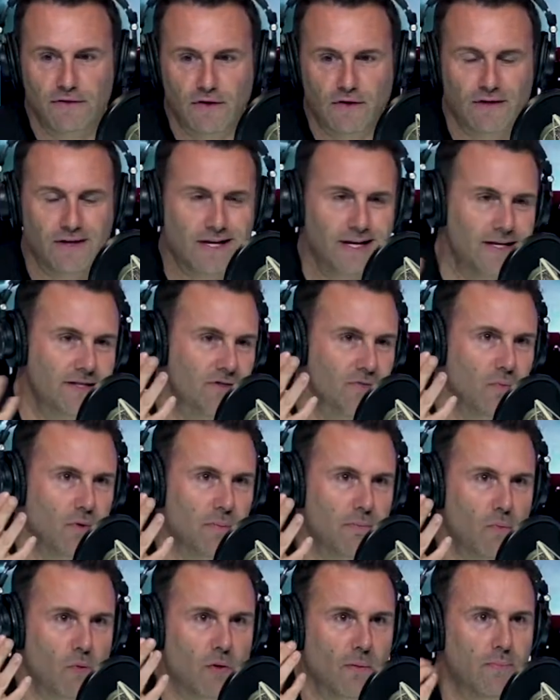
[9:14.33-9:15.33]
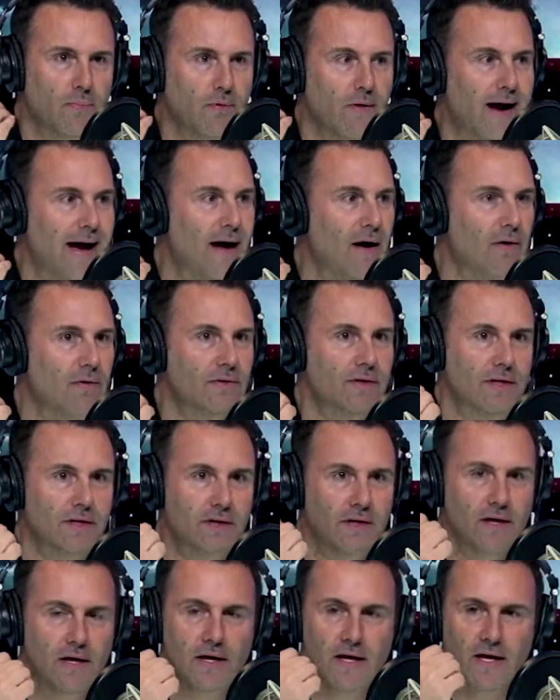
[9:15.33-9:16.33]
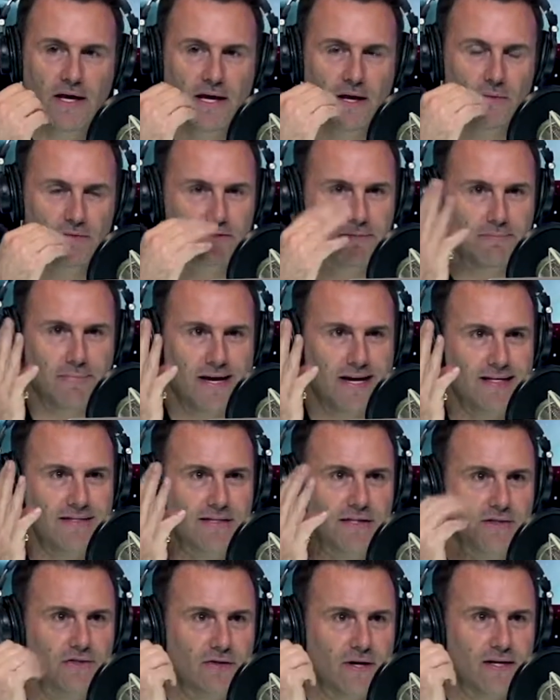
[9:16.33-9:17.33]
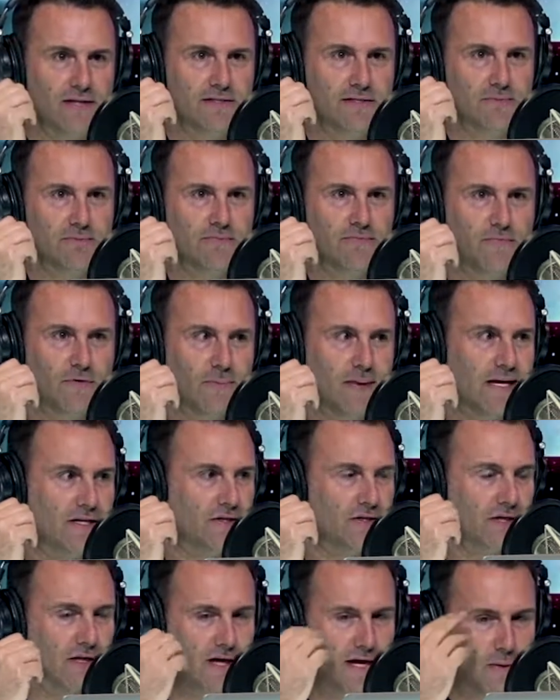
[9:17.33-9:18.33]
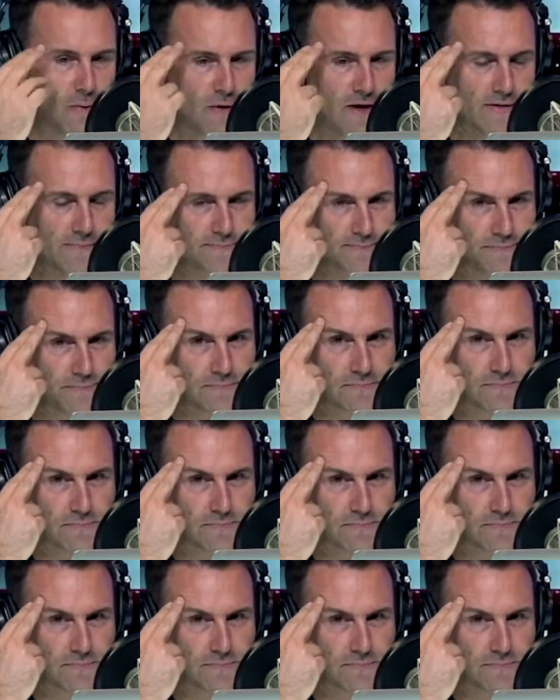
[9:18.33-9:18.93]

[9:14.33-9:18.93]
Their kids were more proud, and it was amazing transformation. And I went,